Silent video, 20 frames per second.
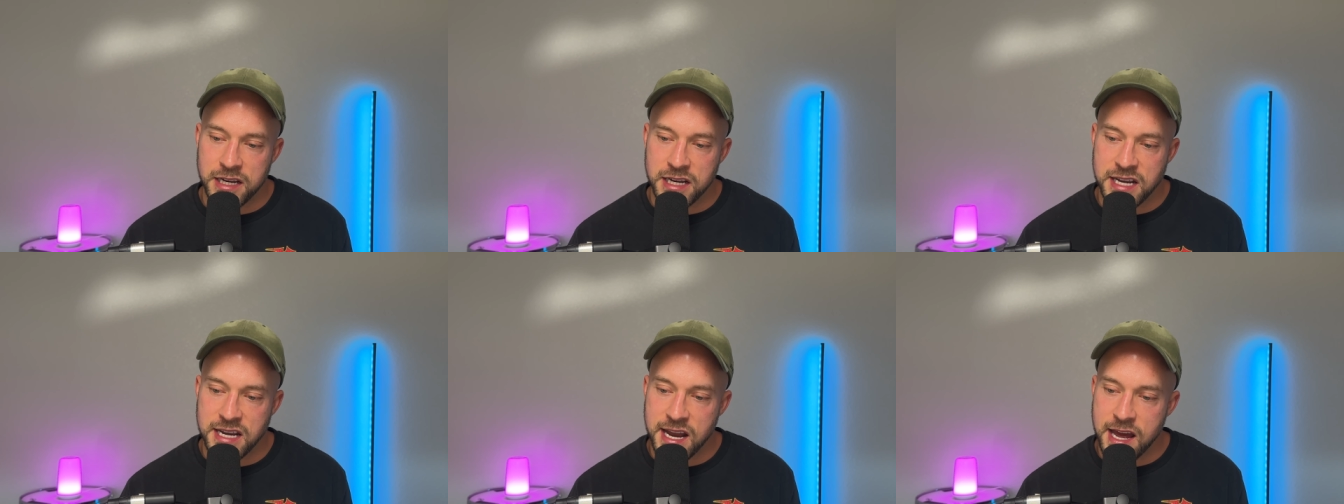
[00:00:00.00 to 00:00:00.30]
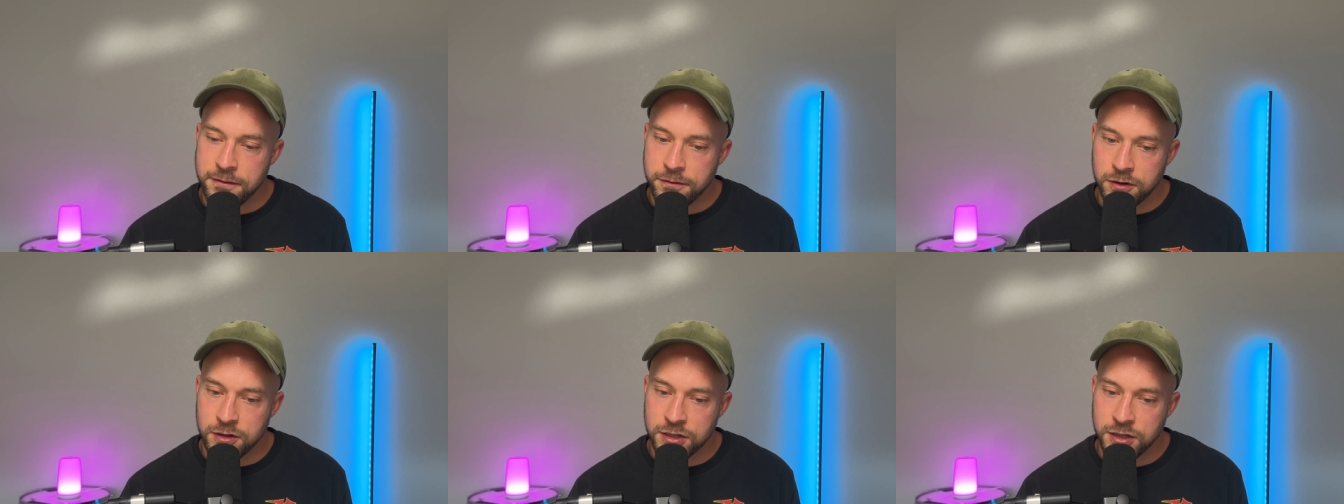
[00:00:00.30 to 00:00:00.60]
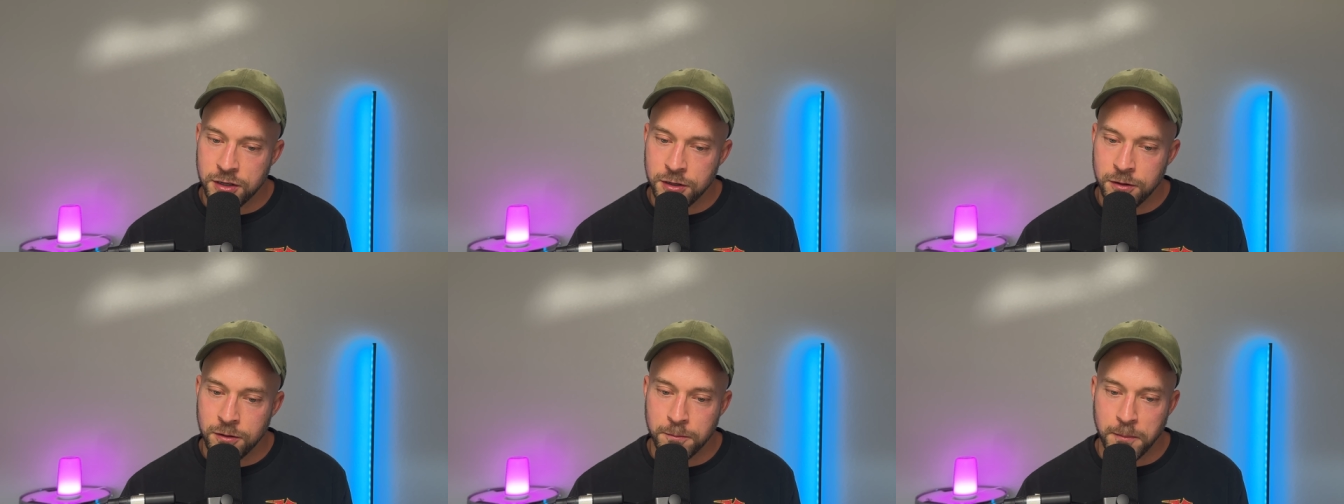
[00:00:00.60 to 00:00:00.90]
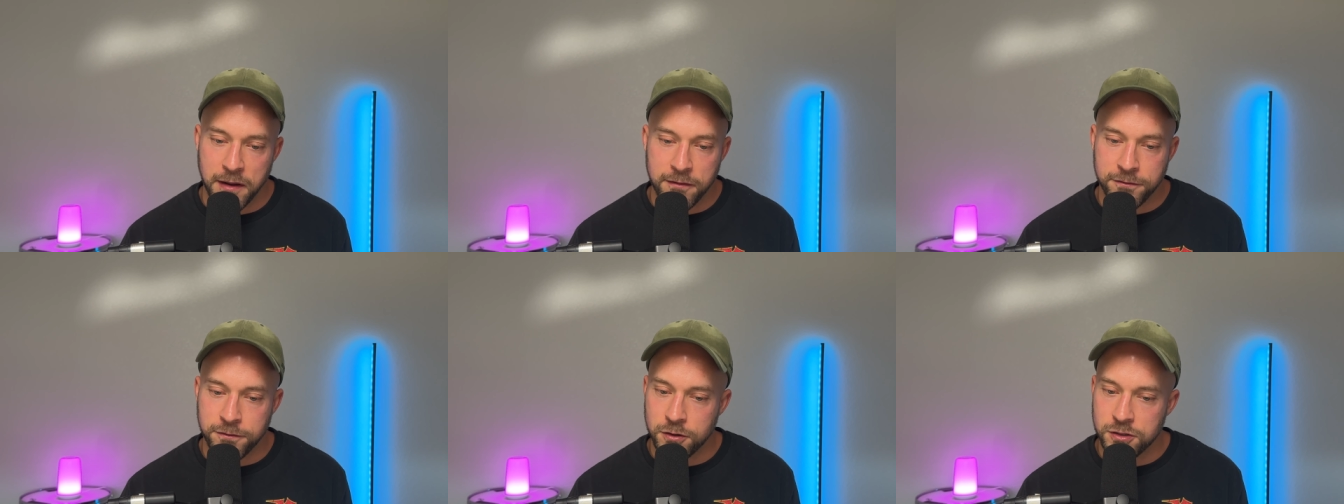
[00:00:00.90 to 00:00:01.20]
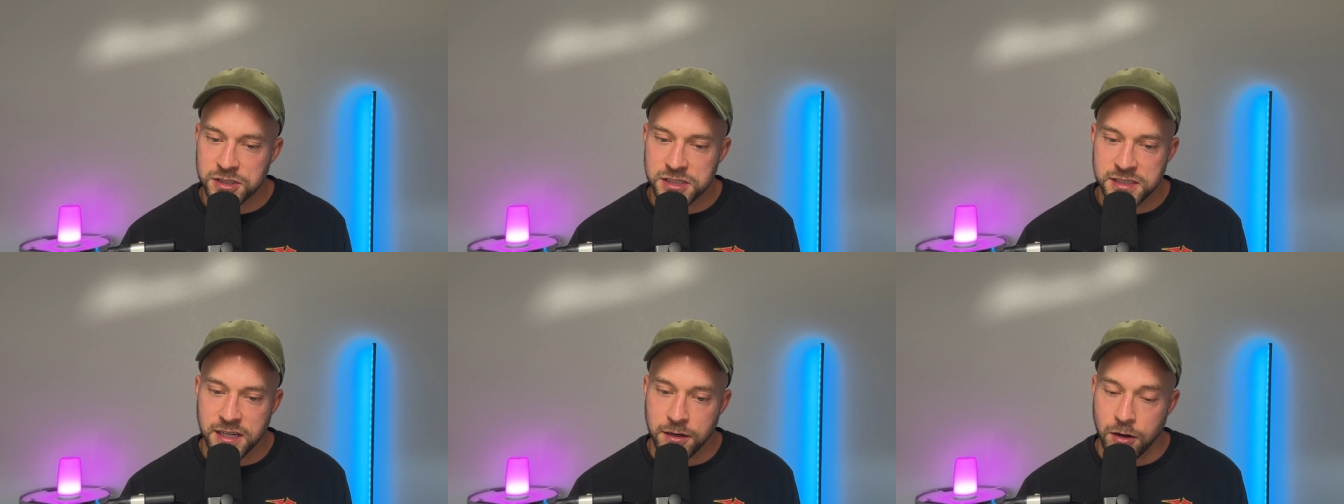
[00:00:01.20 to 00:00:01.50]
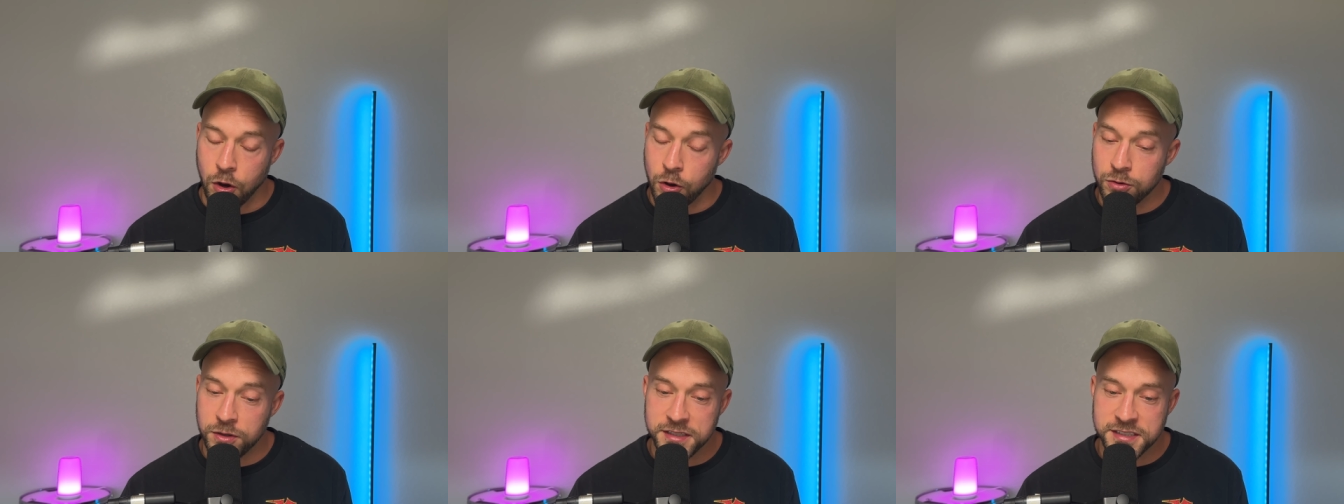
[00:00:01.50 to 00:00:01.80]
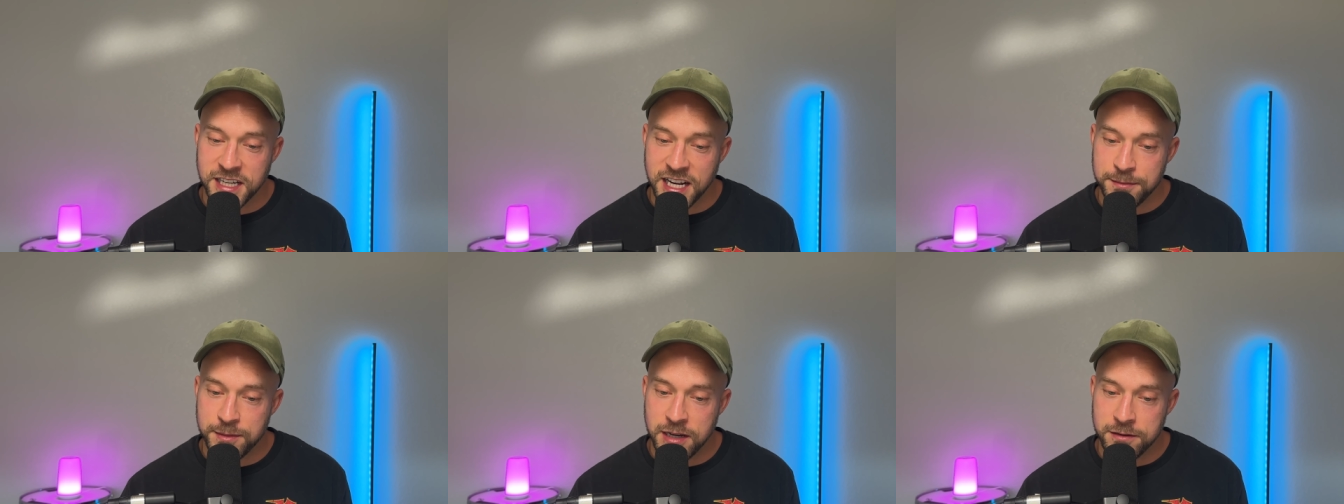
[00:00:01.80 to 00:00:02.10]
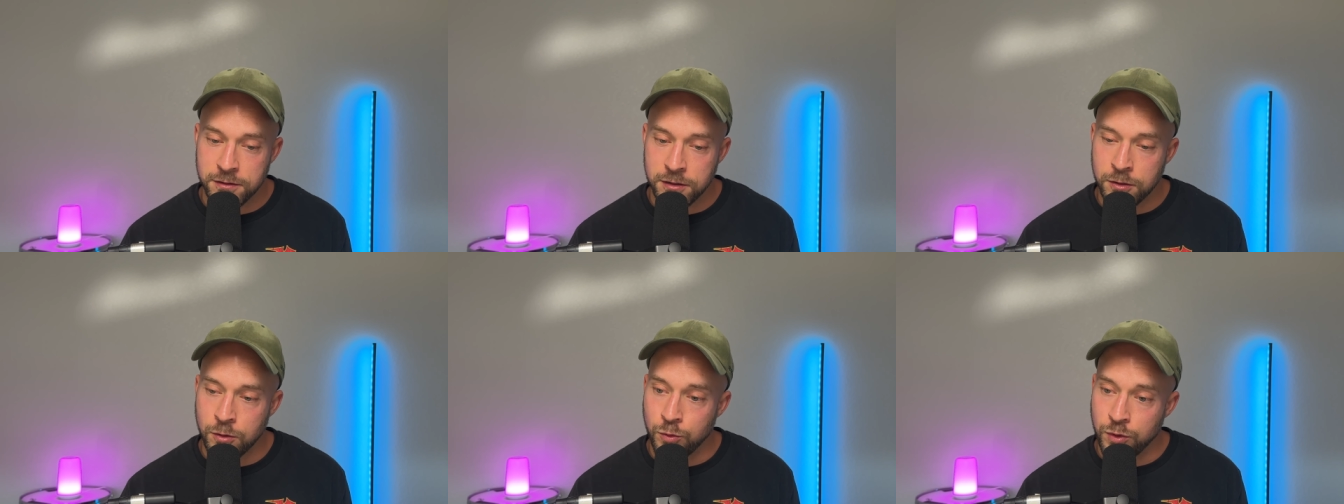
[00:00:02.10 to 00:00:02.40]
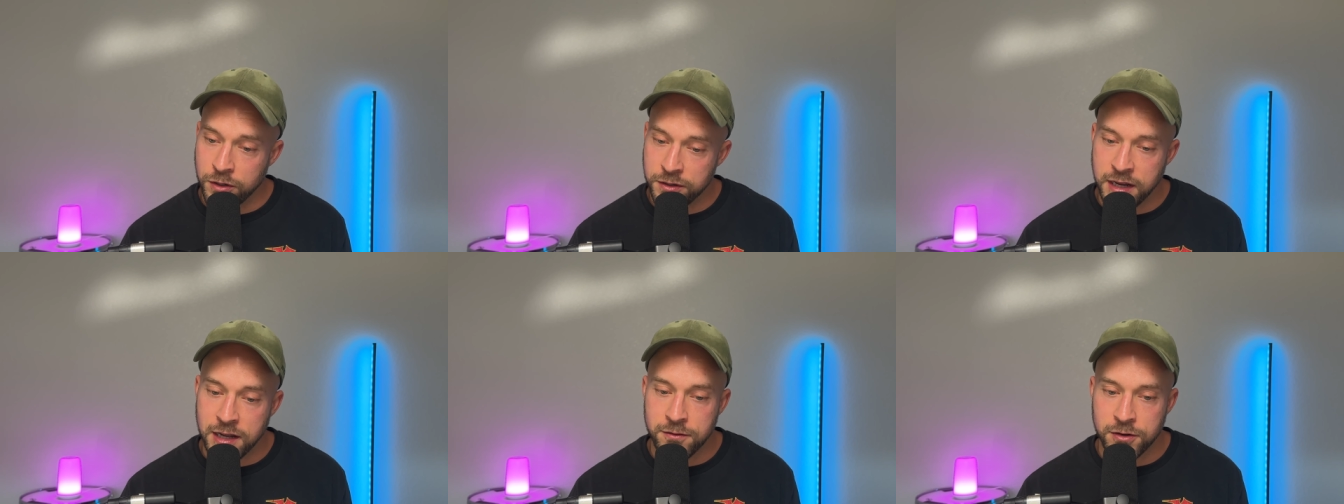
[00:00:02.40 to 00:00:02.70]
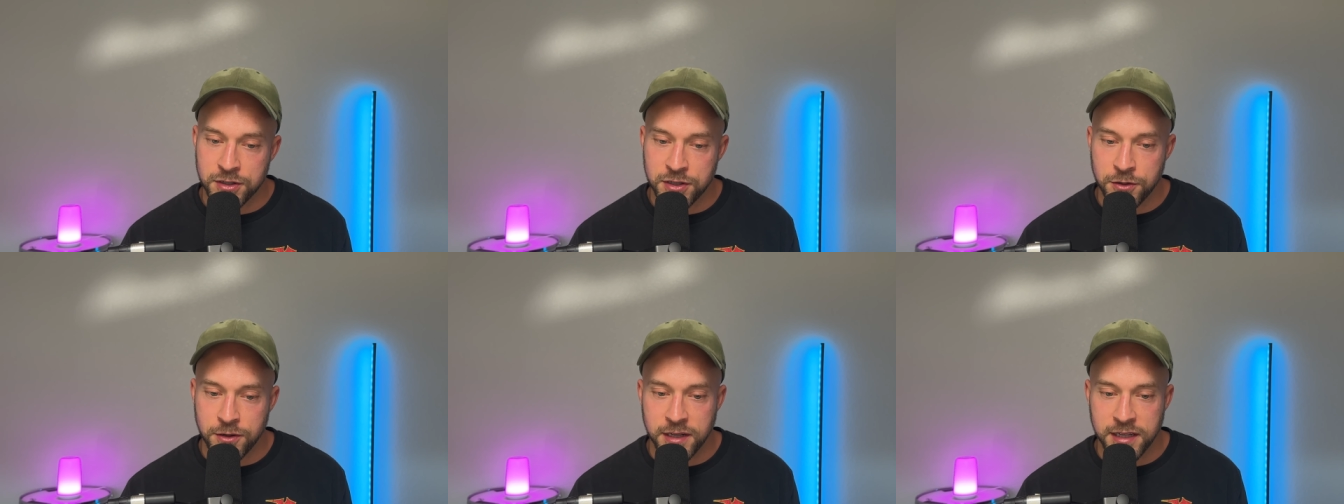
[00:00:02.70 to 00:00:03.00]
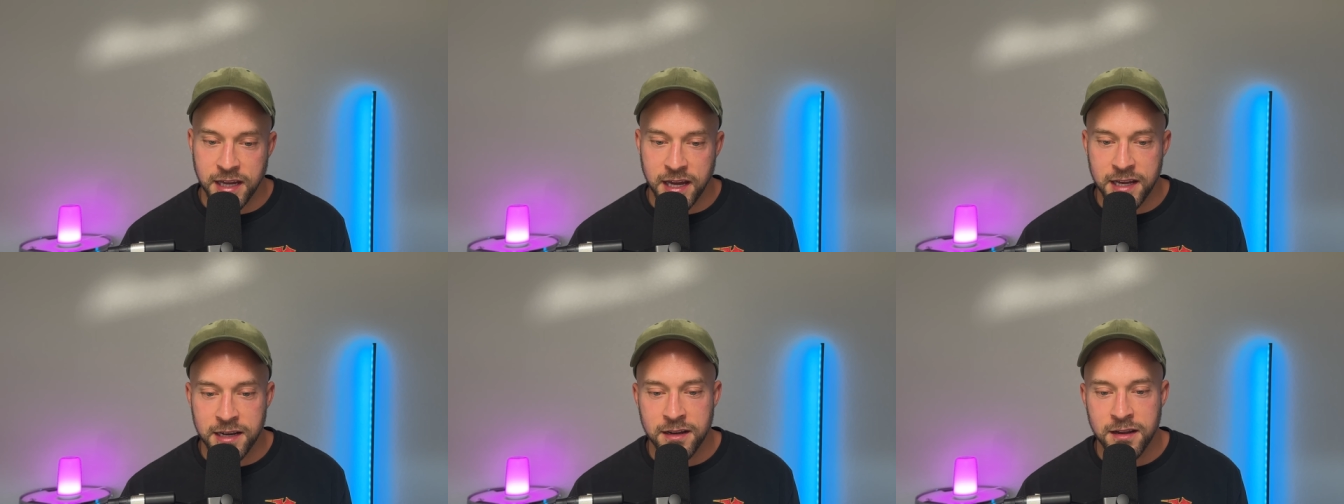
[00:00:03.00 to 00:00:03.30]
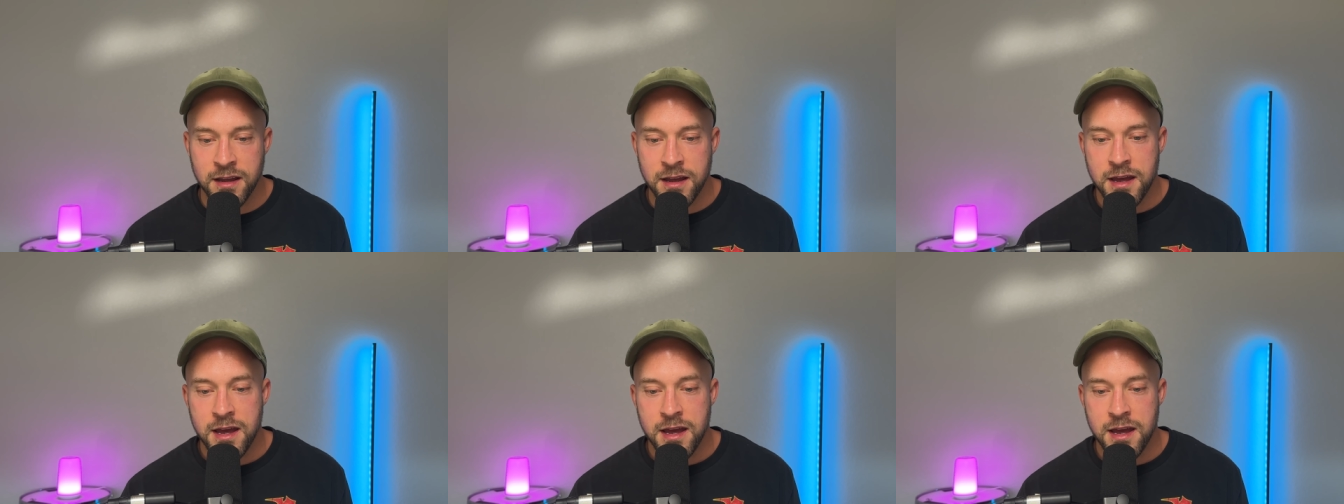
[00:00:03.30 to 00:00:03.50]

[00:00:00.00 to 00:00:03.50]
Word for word: never do my first and only time ever will never do it again